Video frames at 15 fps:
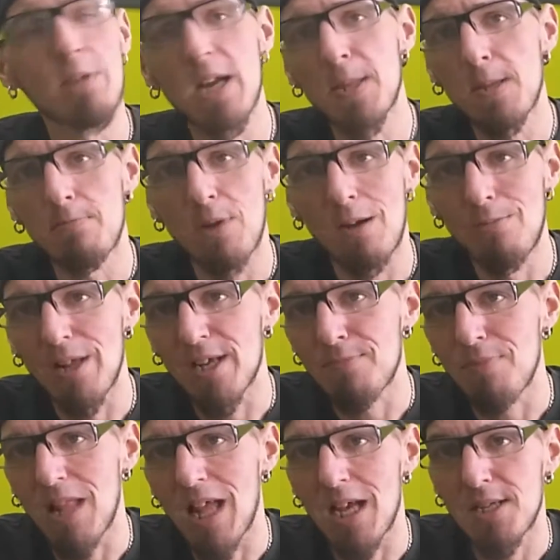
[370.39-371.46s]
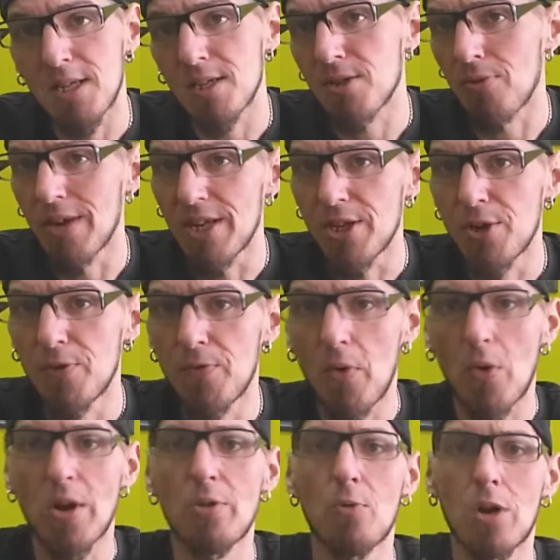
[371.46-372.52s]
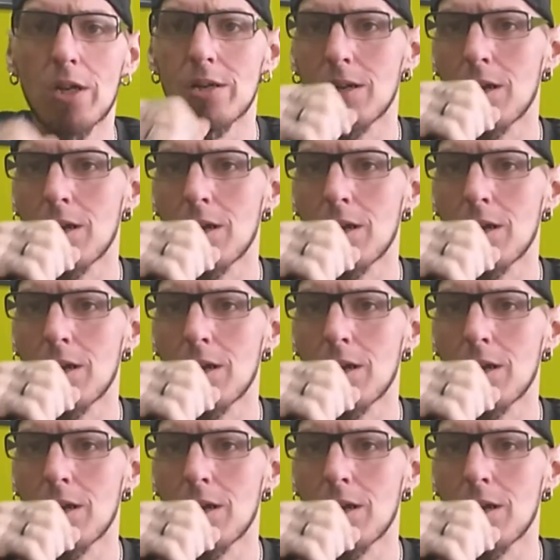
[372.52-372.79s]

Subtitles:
in the Publix Plaza, Suite 241.